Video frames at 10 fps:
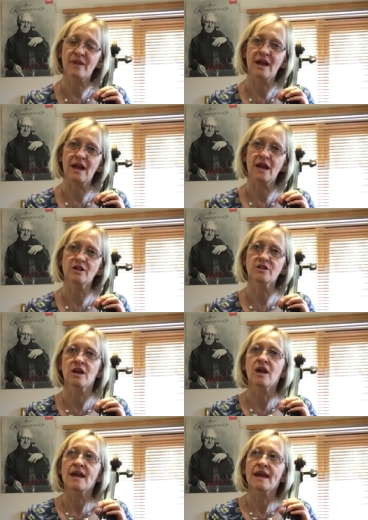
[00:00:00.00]
and
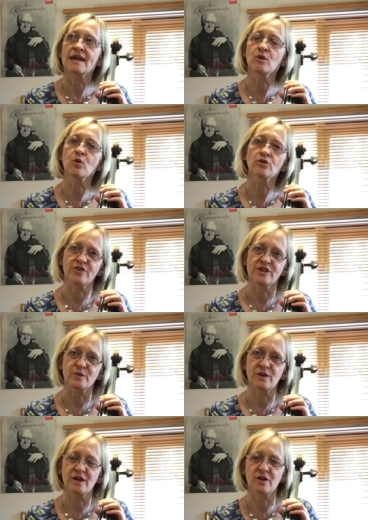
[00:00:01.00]
in all of this
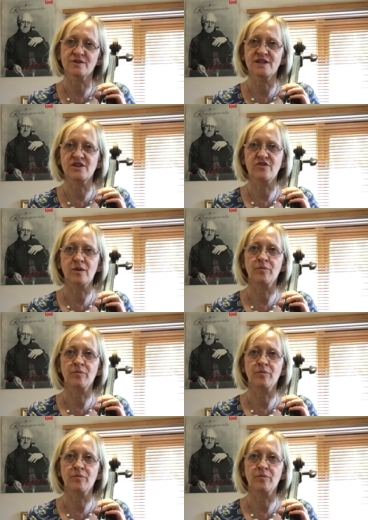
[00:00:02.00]
we're considering